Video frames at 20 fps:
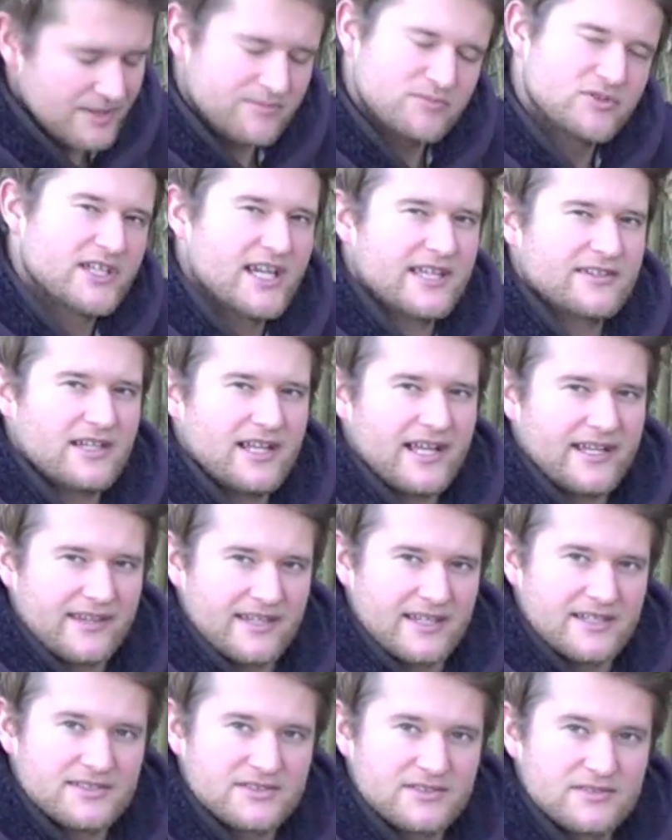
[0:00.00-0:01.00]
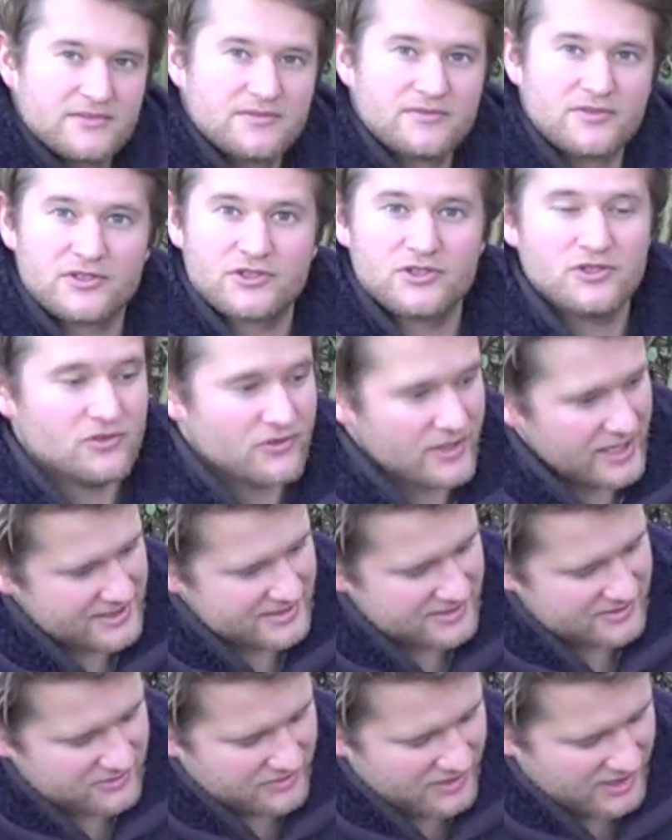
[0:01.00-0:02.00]
them together like this for 2
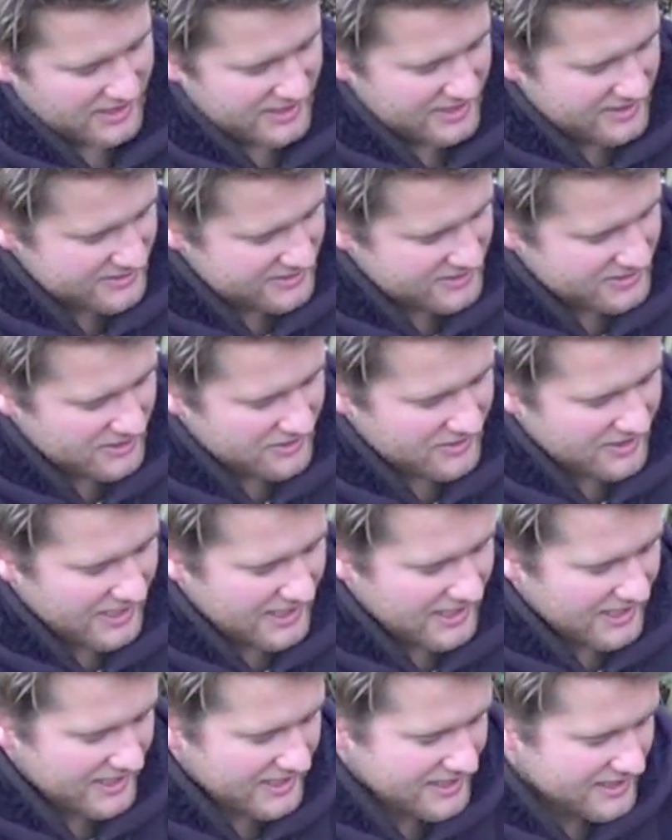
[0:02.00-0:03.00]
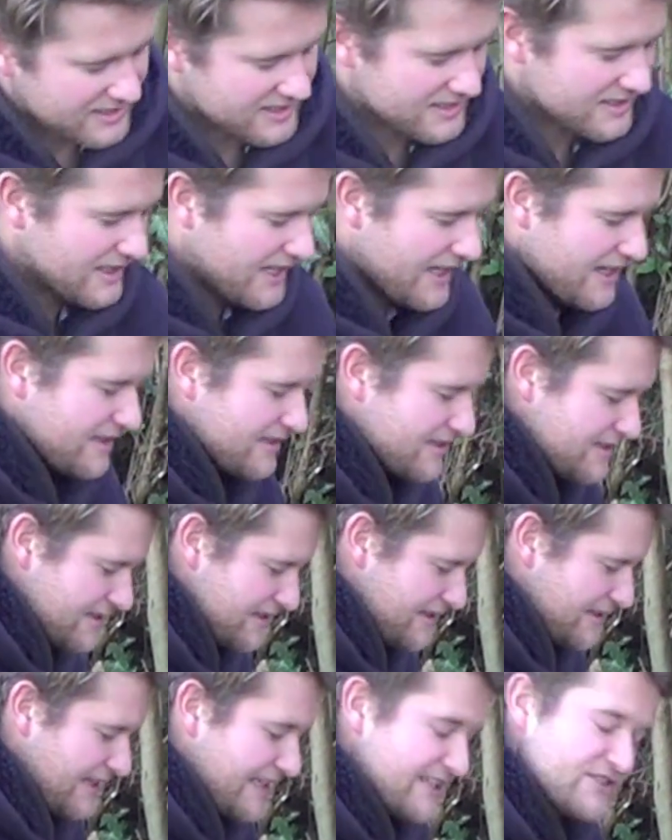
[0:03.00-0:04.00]
reasons really, so that I can nail
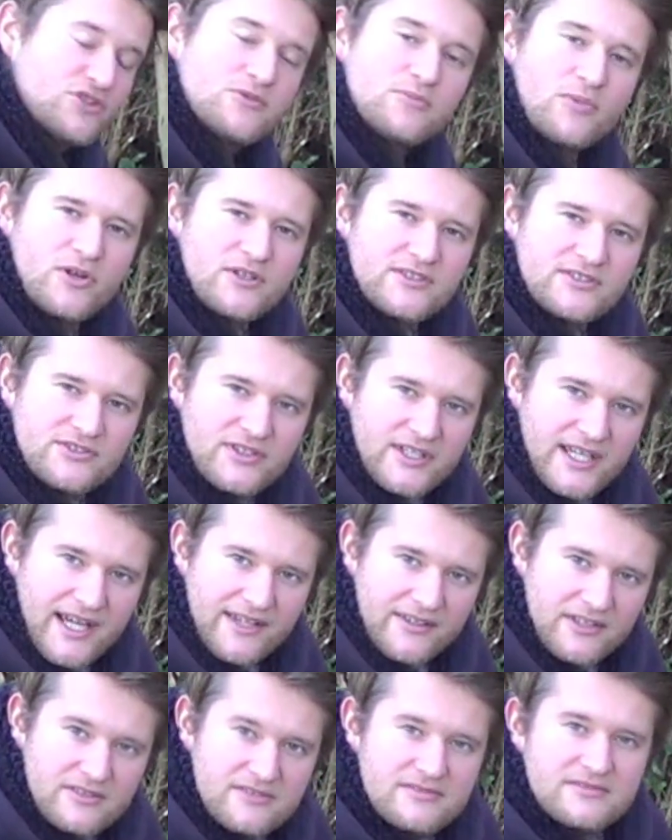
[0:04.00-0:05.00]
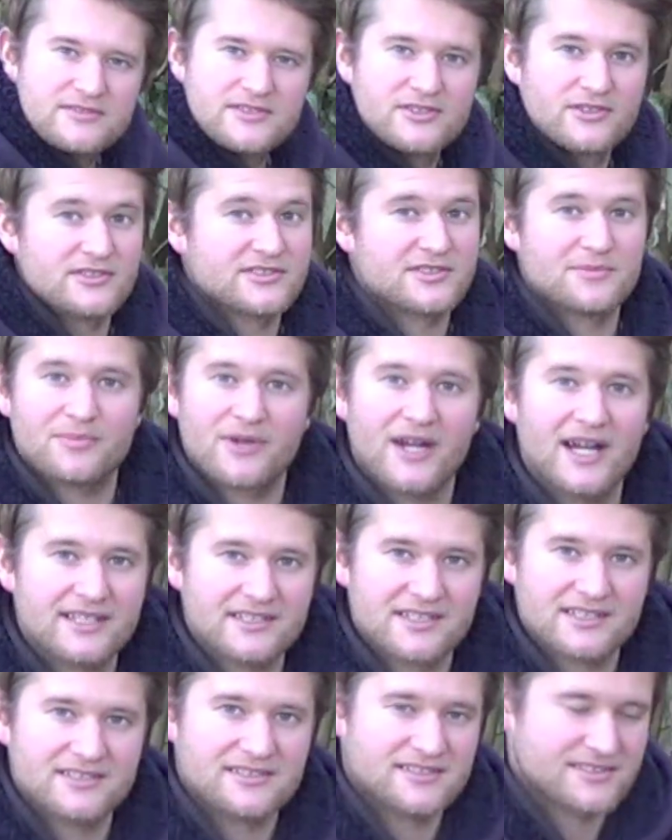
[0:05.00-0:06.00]
these 2 boards together, so it's a
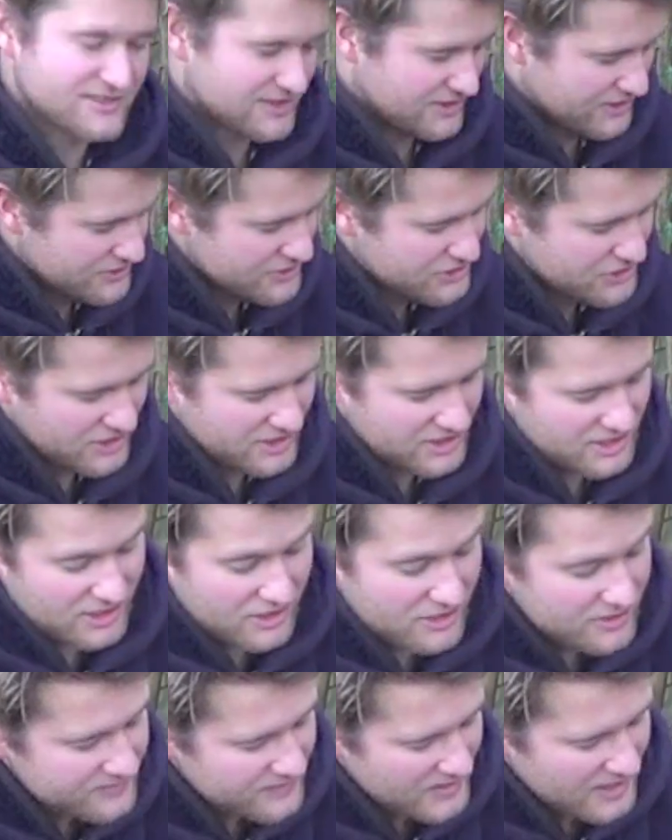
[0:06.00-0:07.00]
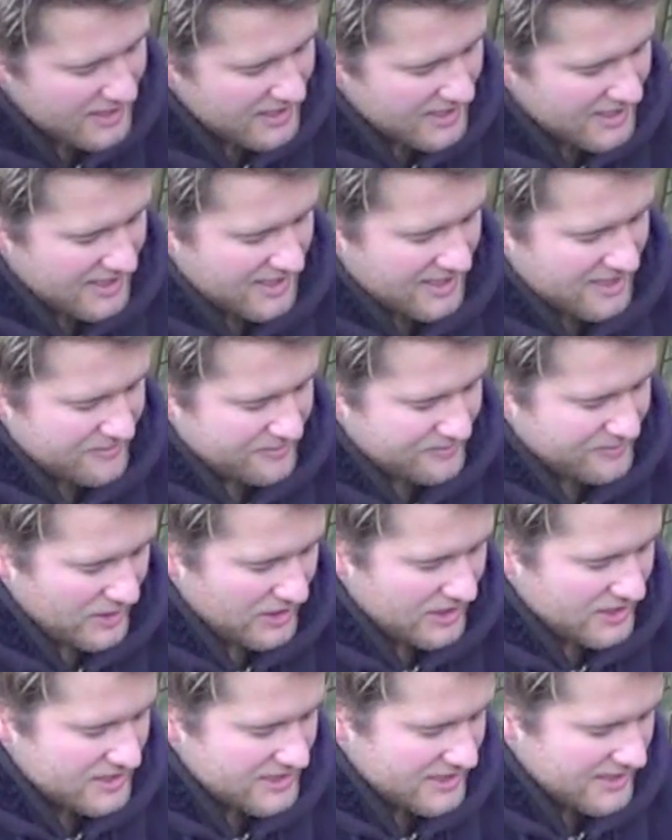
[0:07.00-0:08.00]
practical solution, you know,
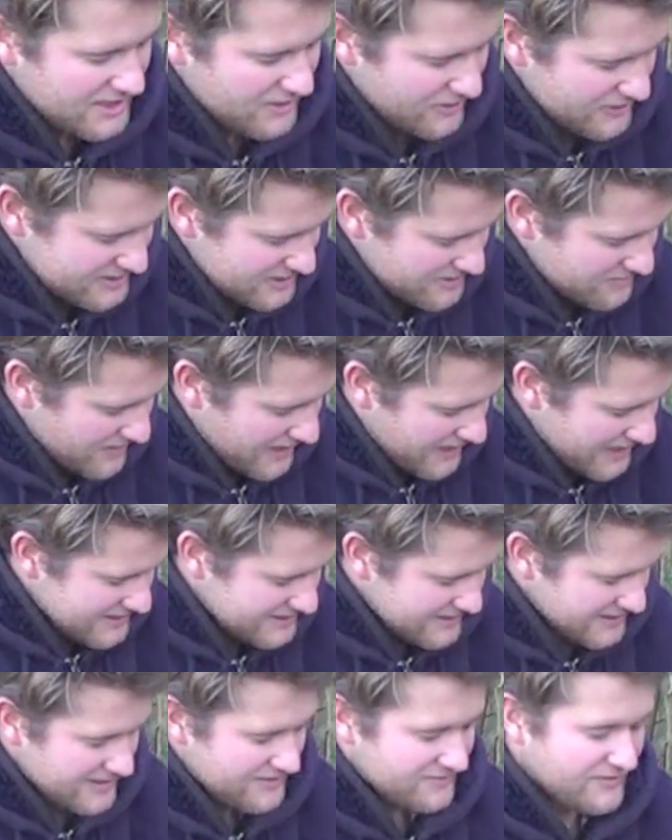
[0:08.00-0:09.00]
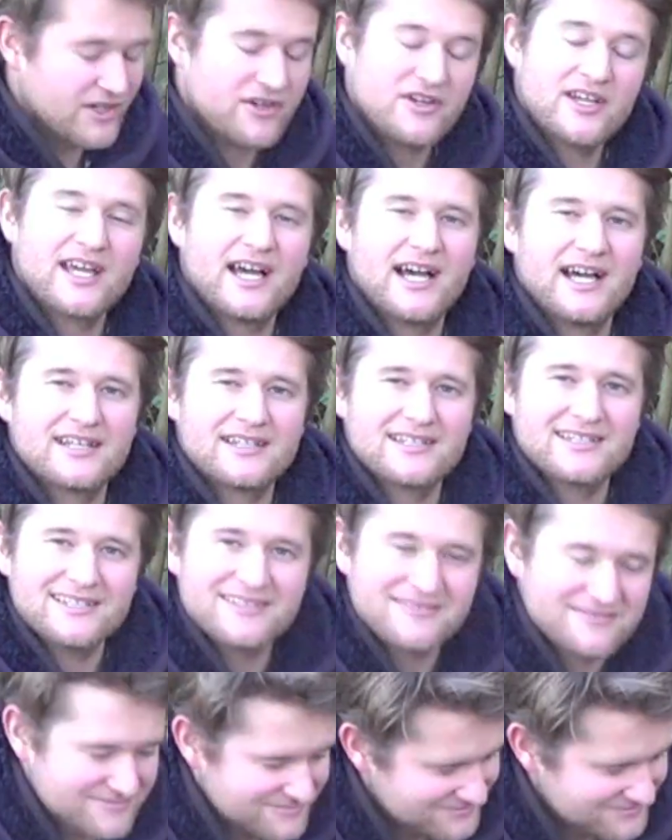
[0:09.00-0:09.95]
but it also makes a very handy